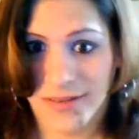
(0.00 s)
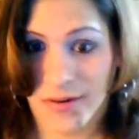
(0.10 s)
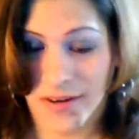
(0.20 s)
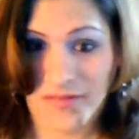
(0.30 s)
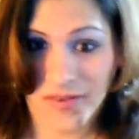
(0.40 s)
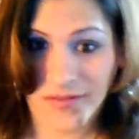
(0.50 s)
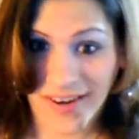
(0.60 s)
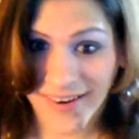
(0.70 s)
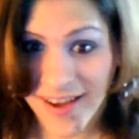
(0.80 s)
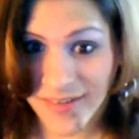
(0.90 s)
or even
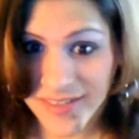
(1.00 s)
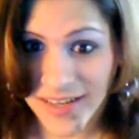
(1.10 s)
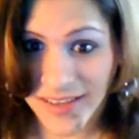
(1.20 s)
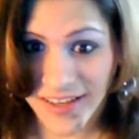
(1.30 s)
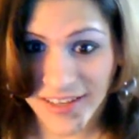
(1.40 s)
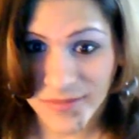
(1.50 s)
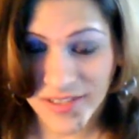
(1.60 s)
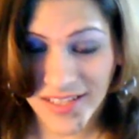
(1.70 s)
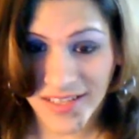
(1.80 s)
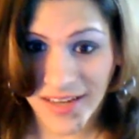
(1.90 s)
right now, it's not like I'm
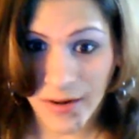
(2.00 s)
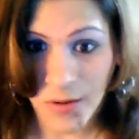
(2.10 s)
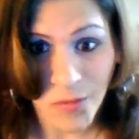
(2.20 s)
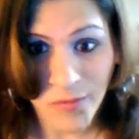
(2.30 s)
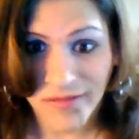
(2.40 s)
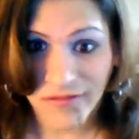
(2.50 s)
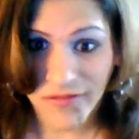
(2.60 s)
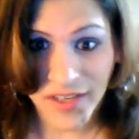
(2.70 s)
sitting at home in